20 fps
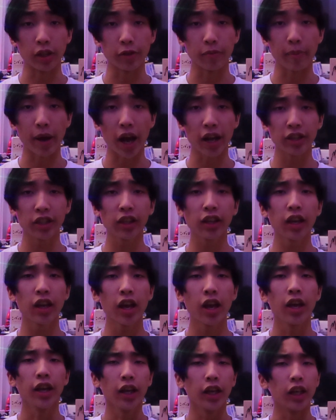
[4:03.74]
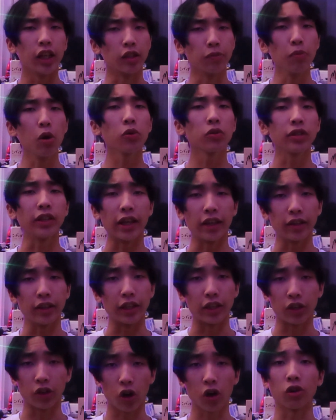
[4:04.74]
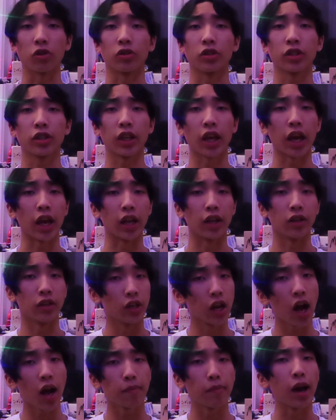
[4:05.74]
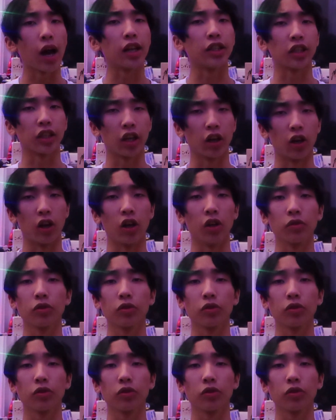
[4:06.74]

it's magic, it's most likely cursed and not magic at all,